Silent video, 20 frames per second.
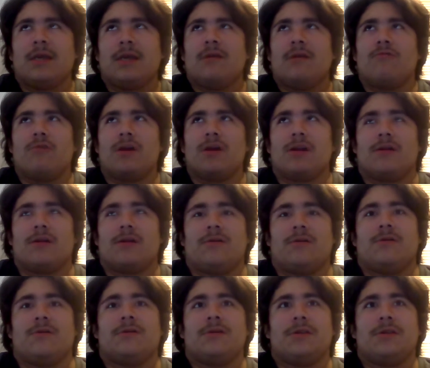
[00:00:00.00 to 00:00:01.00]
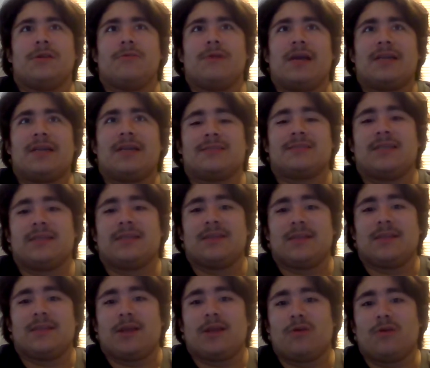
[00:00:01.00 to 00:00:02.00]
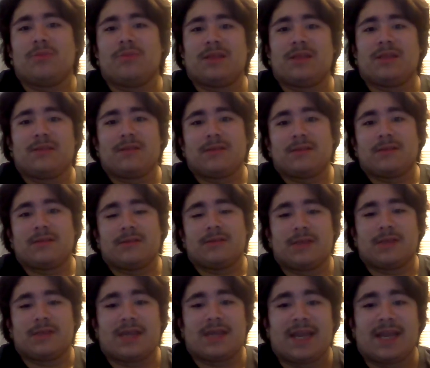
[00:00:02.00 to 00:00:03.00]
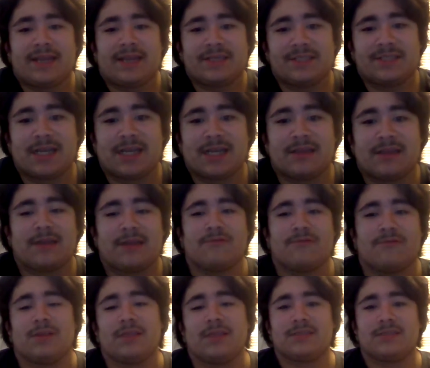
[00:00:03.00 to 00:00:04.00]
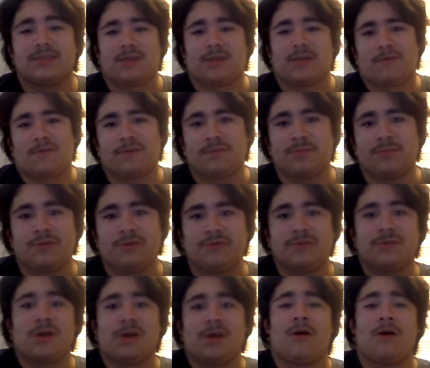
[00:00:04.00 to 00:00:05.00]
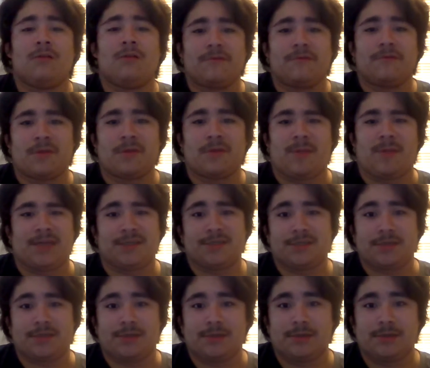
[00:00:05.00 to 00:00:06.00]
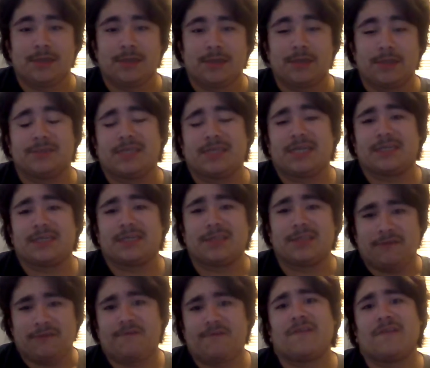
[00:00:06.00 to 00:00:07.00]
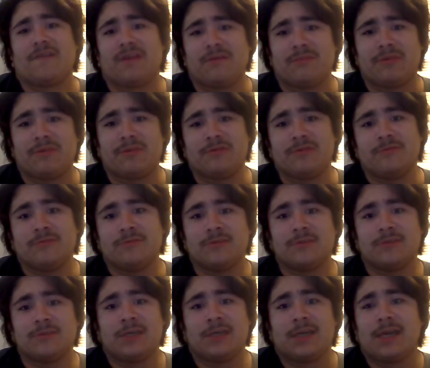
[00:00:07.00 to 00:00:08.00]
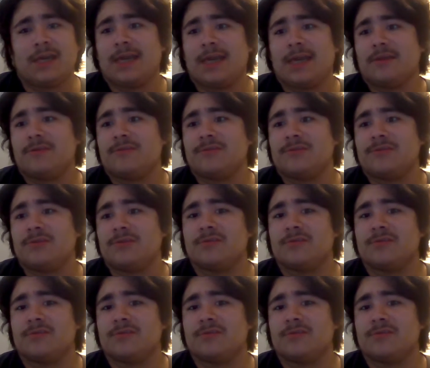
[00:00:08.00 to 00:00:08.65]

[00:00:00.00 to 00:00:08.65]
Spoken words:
where you accidentally open a hatch and then release all of the boos all over the mansion. There's actually 50 boos, and there's